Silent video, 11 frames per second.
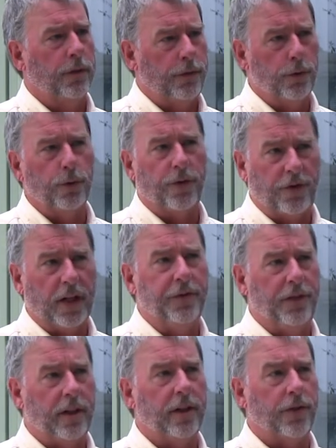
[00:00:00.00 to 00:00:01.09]
food
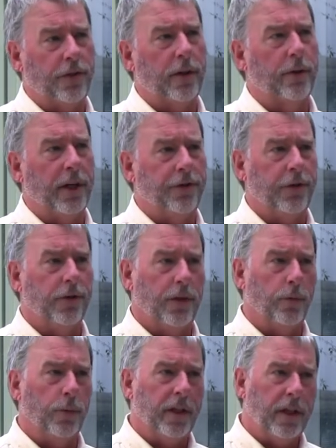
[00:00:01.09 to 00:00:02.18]
safety considerations
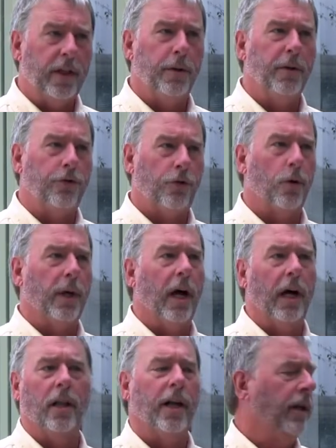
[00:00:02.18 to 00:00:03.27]
that we need to be sure we
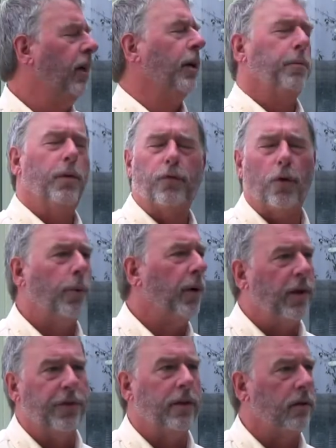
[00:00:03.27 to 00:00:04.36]
highlight before
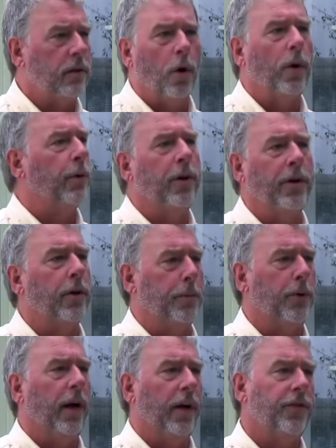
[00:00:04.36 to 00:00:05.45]
we even go anywhere near a
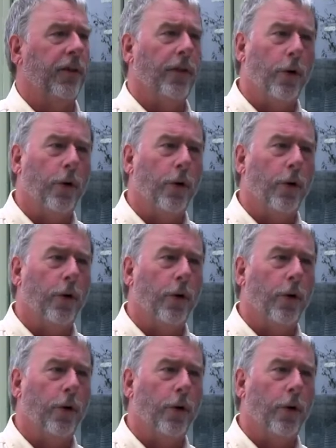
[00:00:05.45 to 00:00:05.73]
press, and